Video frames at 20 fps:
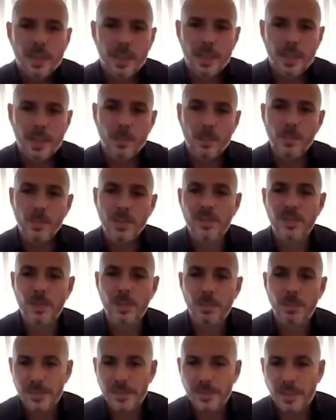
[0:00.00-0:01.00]
And me,
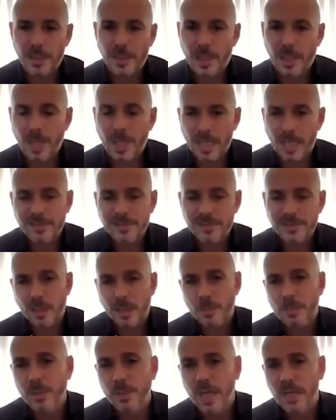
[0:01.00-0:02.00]
somebody that I sell
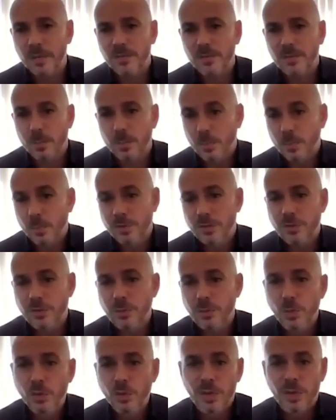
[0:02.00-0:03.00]
a product, which is
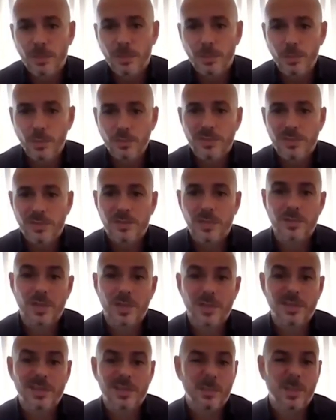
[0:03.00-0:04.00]
music. Music sells
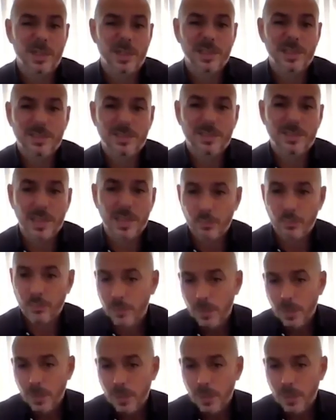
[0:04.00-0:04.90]
everything but itself.